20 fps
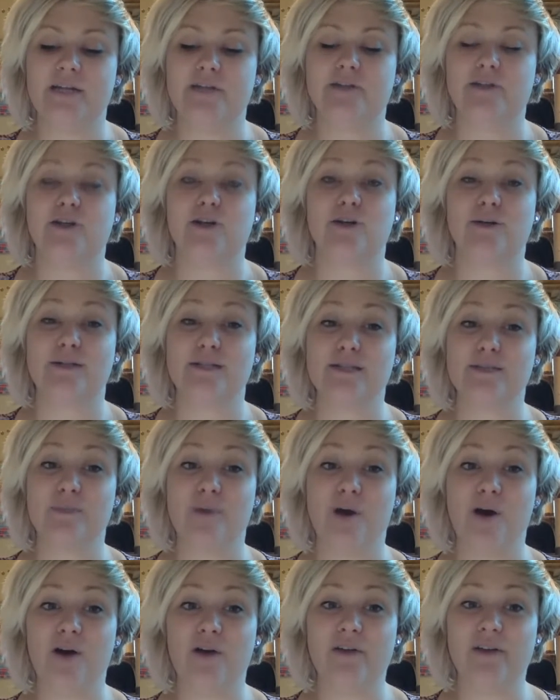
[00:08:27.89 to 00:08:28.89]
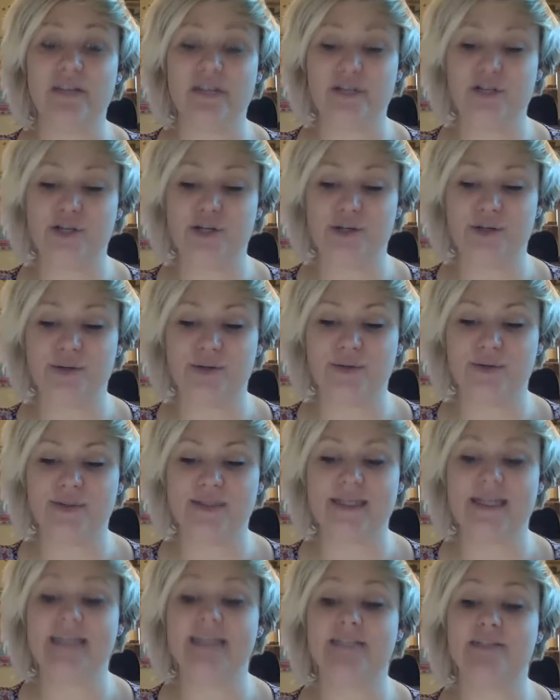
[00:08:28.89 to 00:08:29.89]
turn small
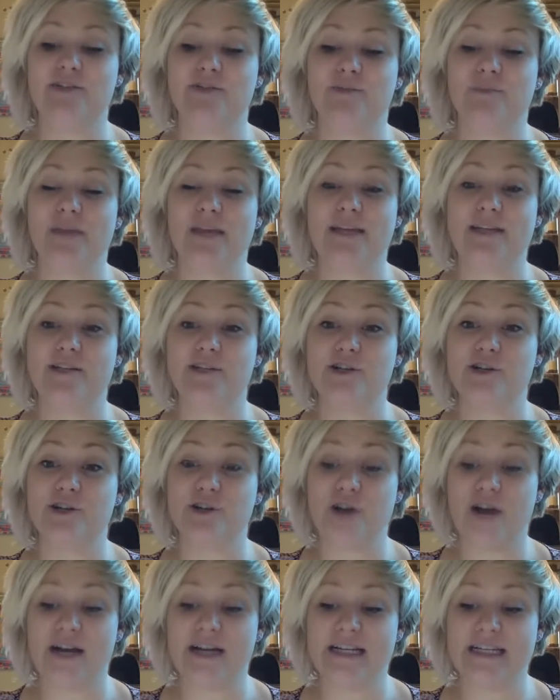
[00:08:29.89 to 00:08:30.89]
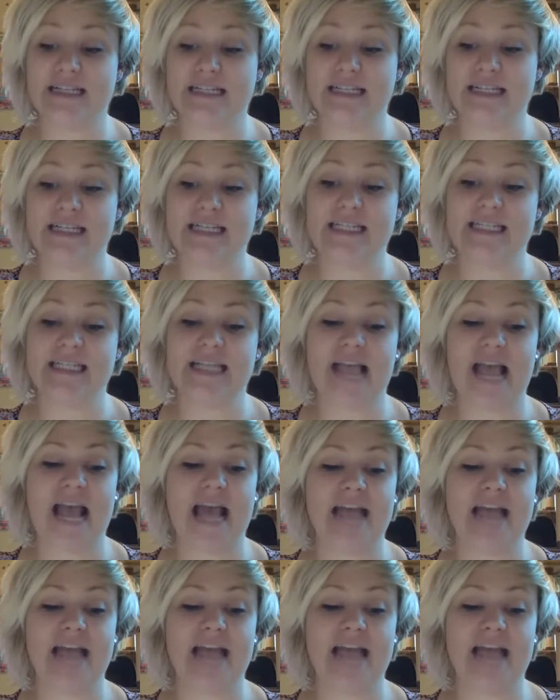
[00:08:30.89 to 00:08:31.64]
issues into major crises